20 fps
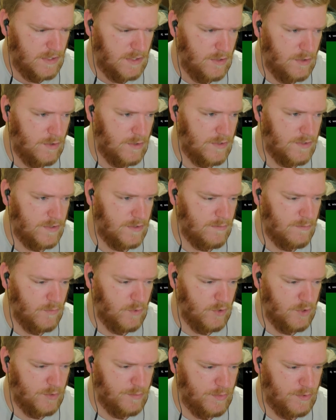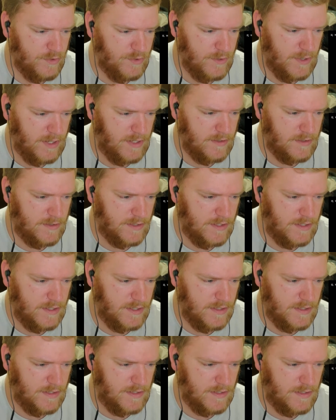Or is it multiple trailers in
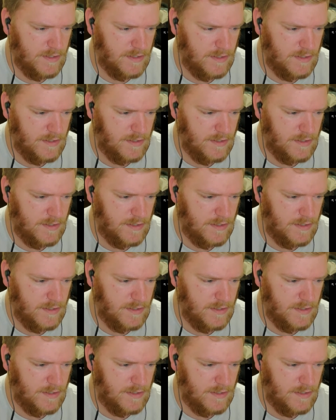this?